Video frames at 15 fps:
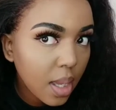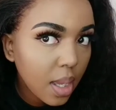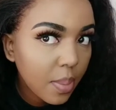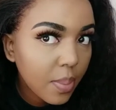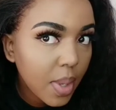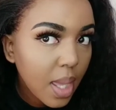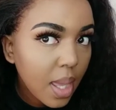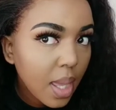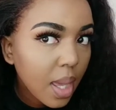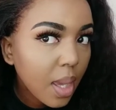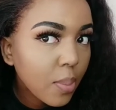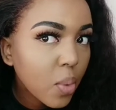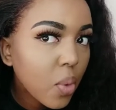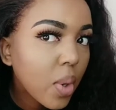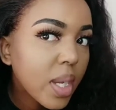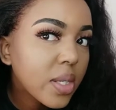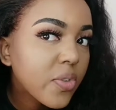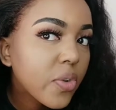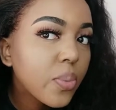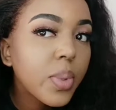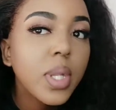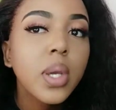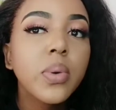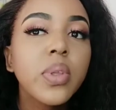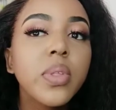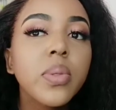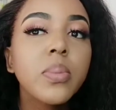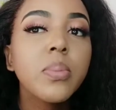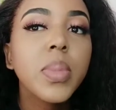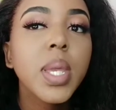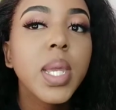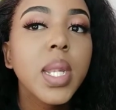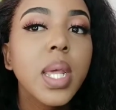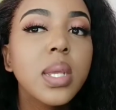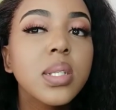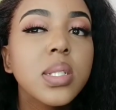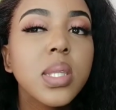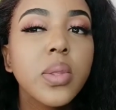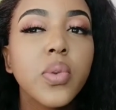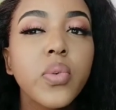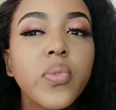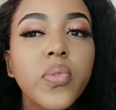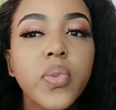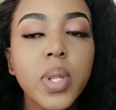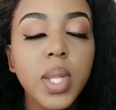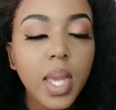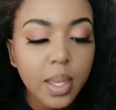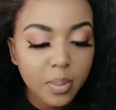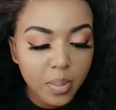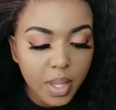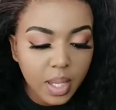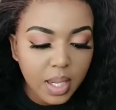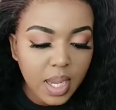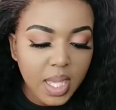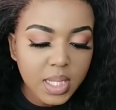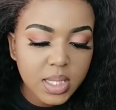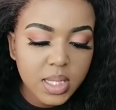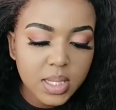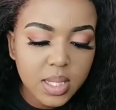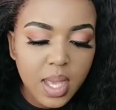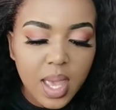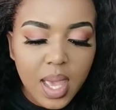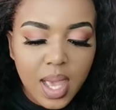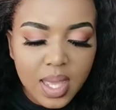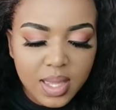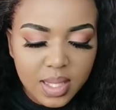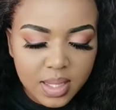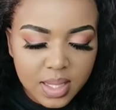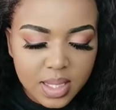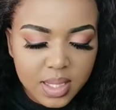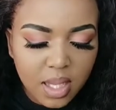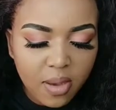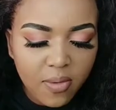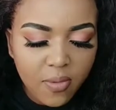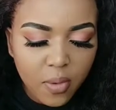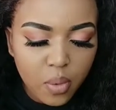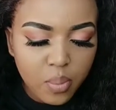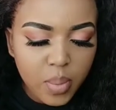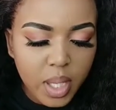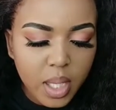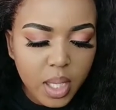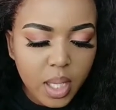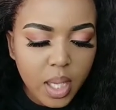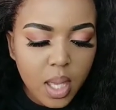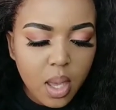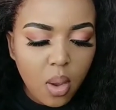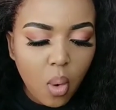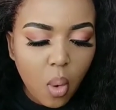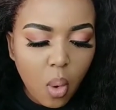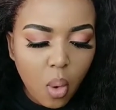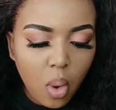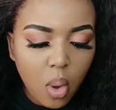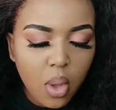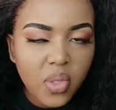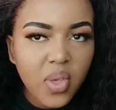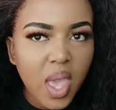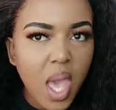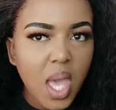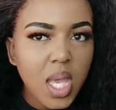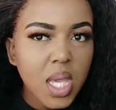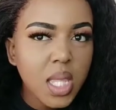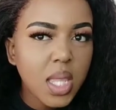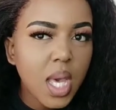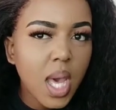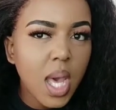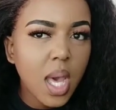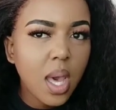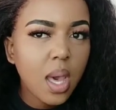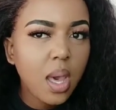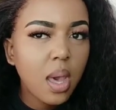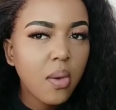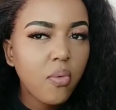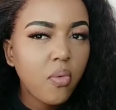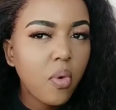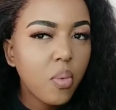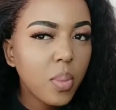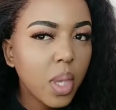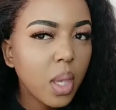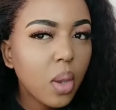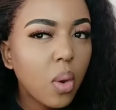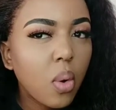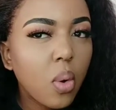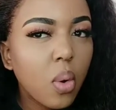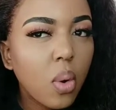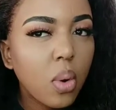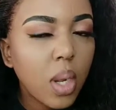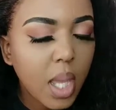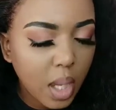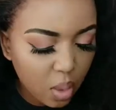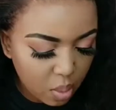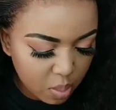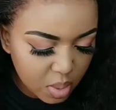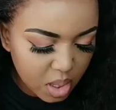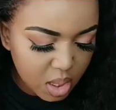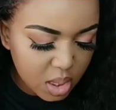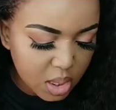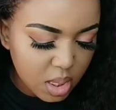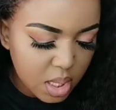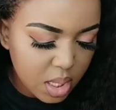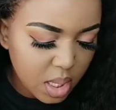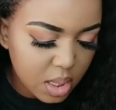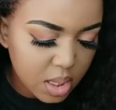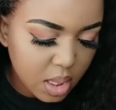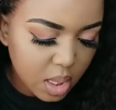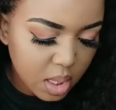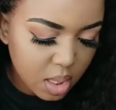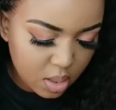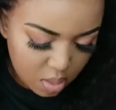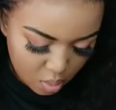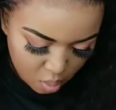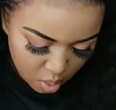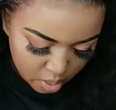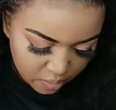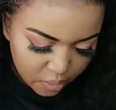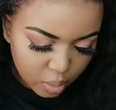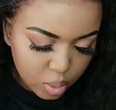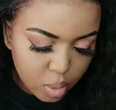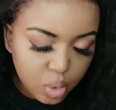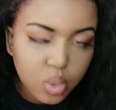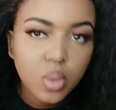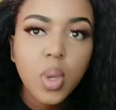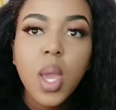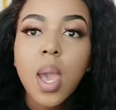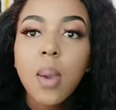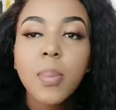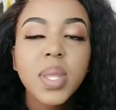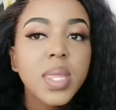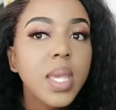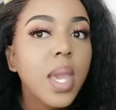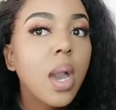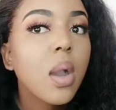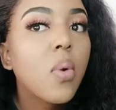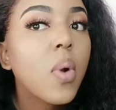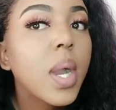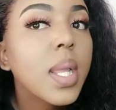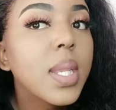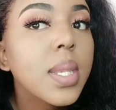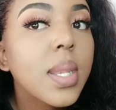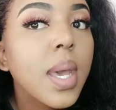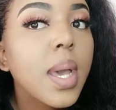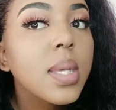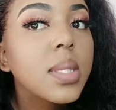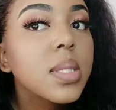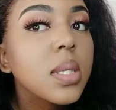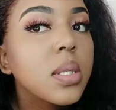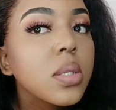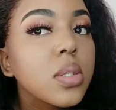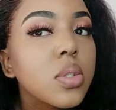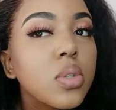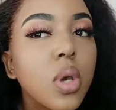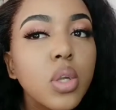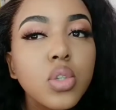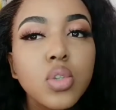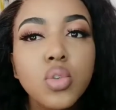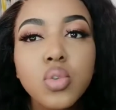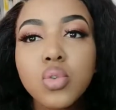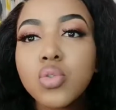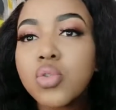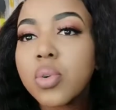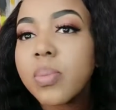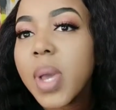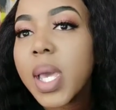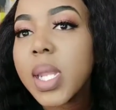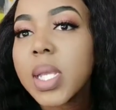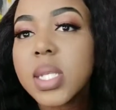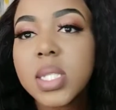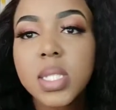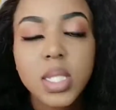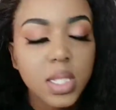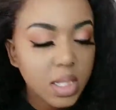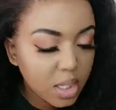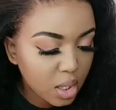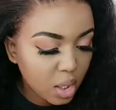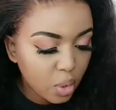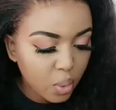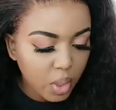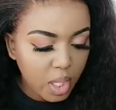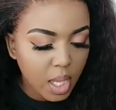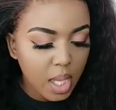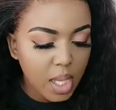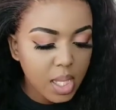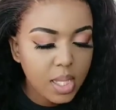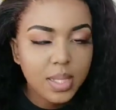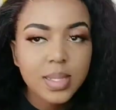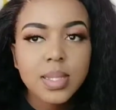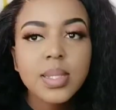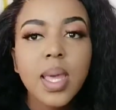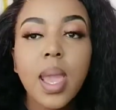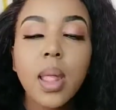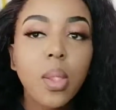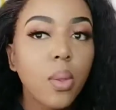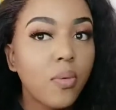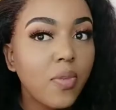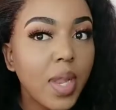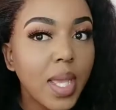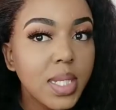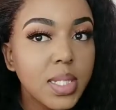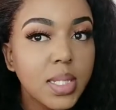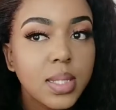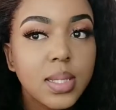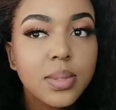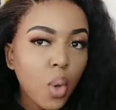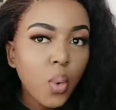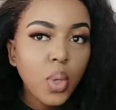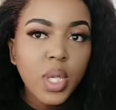I'm quite familiar with mink lashes. They don't feel like mink lashes. I think these are faux mink, or they are either faux mink or like completely synthetic. One of those two. But they are quite nice. It is not too dramatic. It's just an okay style of lashes.